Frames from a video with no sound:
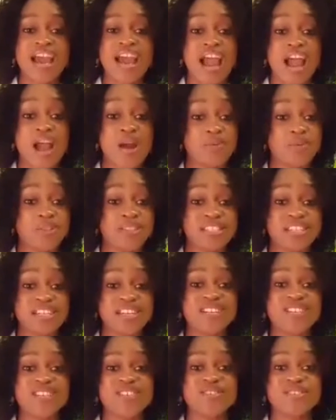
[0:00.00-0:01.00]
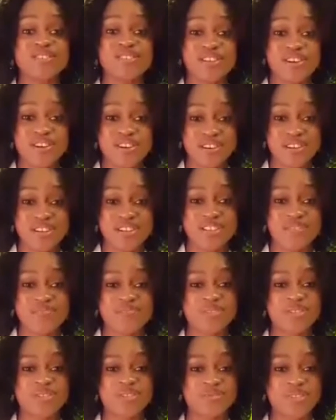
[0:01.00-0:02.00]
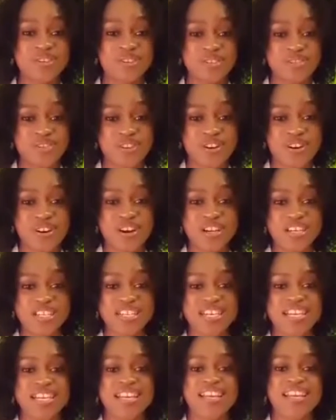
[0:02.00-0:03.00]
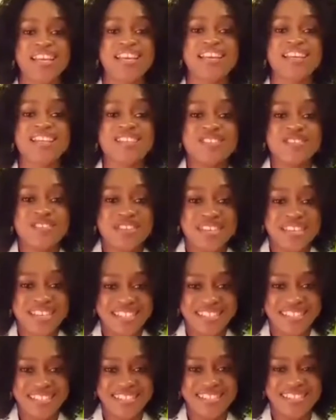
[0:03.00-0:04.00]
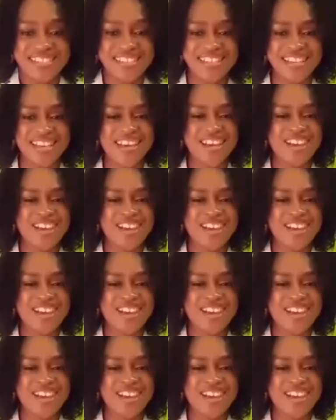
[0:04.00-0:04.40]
I will tell you the connection between your heart and your kidneys.